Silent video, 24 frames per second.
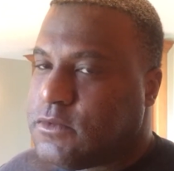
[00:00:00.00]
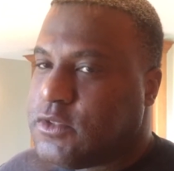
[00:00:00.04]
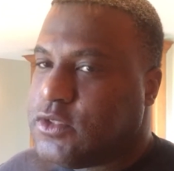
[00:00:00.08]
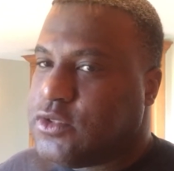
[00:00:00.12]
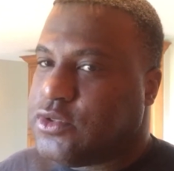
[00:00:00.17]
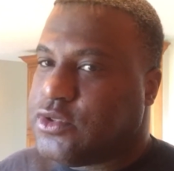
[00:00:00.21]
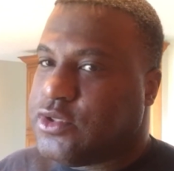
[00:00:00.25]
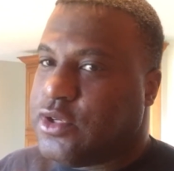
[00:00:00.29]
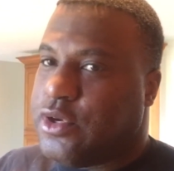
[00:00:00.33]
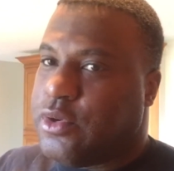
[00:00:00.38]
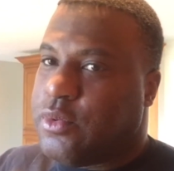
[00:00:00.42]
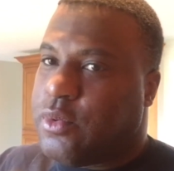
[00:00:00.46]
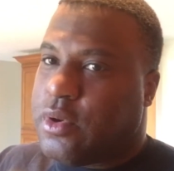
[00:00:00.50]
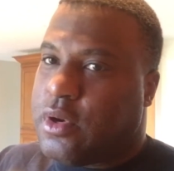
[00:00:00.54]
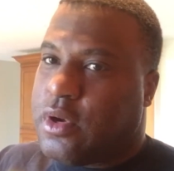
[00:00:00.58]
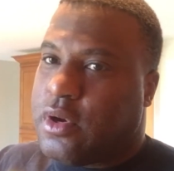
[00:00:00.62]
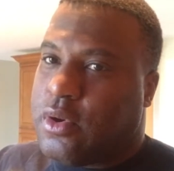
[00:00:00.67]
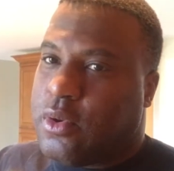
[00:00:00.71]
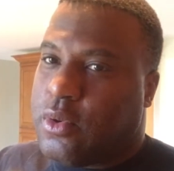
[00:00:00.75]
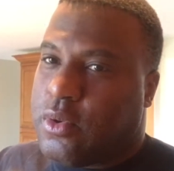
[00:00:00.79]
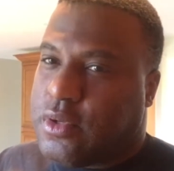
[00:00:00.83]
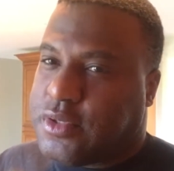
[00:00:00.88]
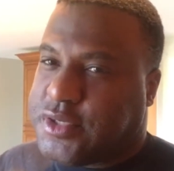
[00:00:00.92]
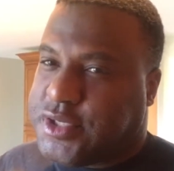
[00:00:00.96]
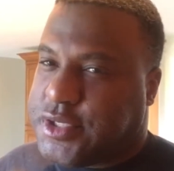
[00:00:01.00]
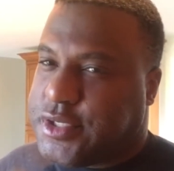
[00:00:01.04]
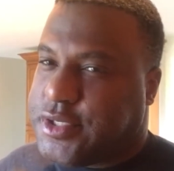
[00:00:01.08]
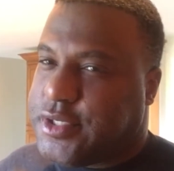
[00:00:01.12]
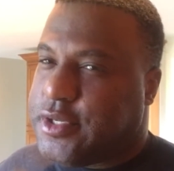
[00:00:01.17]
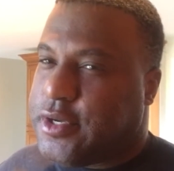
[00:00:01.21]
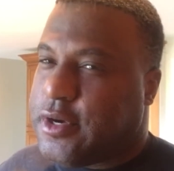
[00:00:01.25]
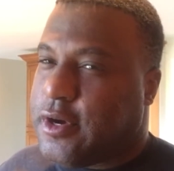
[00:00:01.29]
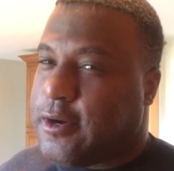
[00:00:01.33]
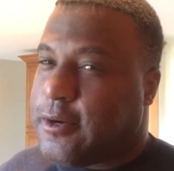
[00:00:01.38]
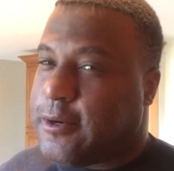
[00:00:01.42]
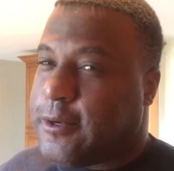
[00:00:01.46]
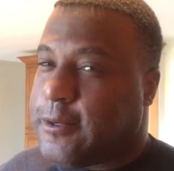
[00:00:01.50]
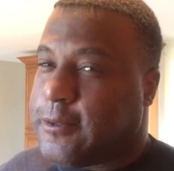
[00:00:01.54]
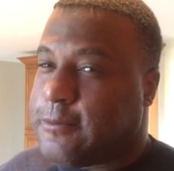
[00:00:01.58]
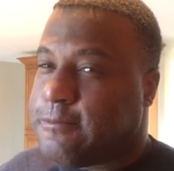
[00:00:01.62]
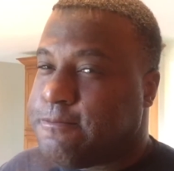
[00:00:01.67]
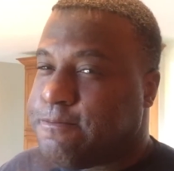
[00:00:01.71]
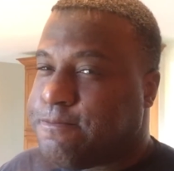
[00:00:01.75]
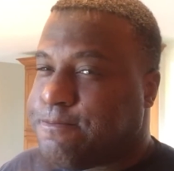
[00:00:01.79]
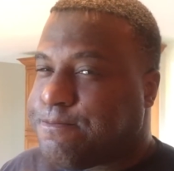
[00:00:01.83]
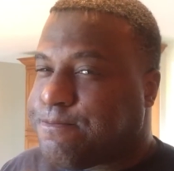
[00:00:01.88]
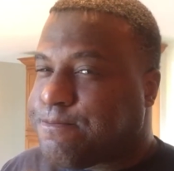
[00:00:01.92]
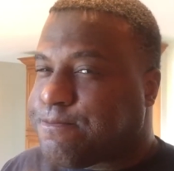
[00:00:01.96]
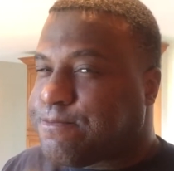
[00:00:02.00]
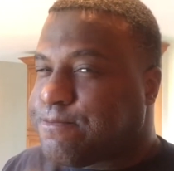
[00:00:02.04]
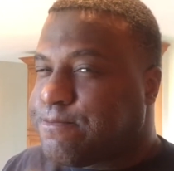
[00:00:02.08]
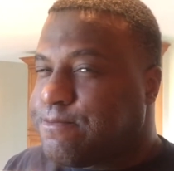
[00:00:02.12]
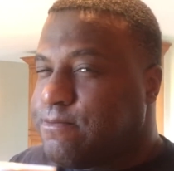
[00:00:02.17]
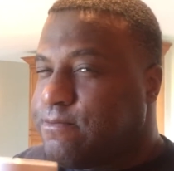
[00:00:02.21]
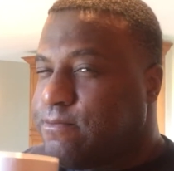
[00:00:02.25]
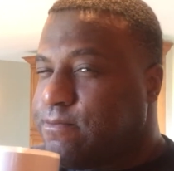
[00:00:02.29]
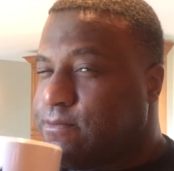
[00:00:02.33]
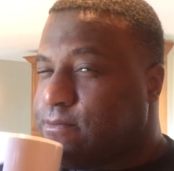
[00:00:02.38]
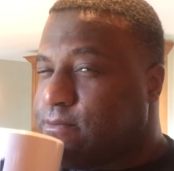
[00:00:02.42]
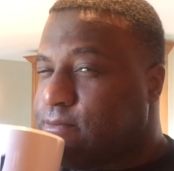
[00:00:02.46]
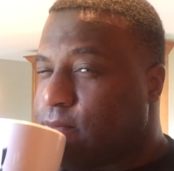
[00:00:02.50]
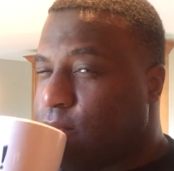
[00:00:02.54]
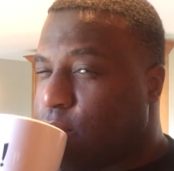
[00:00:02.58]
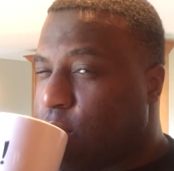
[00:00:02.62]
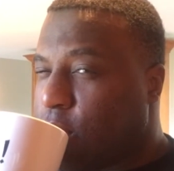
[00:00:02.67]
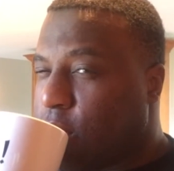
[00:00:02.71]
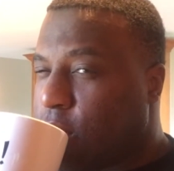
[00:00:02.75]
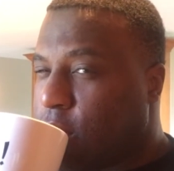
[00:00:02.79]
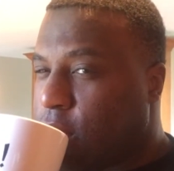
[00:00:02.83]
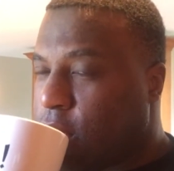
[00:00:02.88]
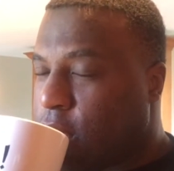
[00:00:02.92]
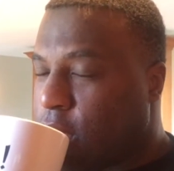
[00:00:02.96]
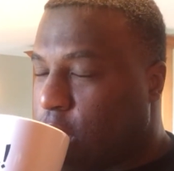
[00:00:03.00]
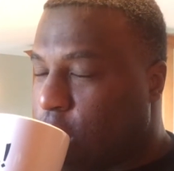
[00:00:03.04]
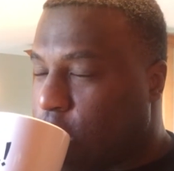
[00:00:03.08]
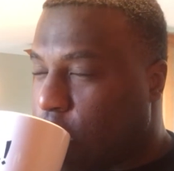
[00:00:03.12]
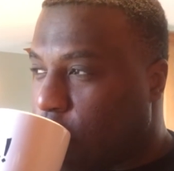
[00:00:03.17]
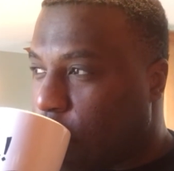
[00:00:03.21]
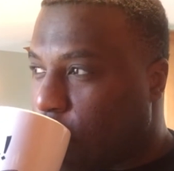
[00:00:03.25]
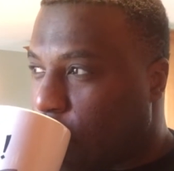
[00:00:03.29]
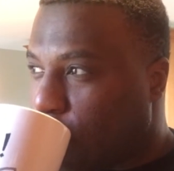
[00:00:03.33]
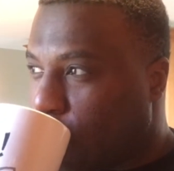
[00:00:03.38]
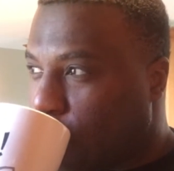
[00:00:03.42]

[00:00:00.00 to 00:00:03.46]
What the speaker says: So you want to own a GTR, huh?